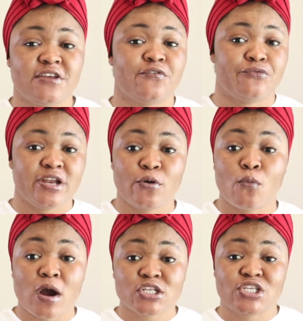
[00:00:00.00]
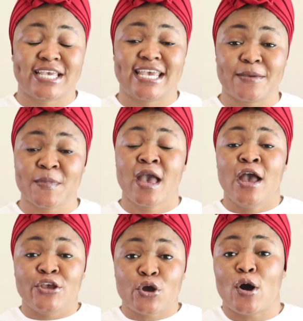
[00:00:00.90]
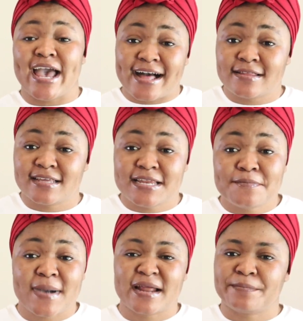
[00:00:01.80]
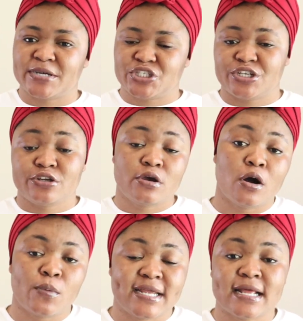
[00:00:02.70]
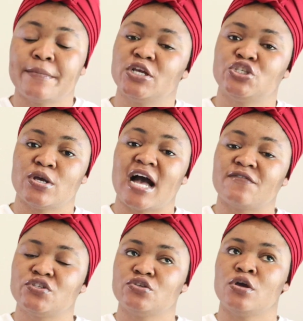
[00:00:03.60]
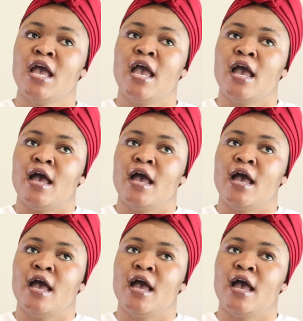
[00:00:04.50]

if you really want to keep your elderly man machine going, that means you have to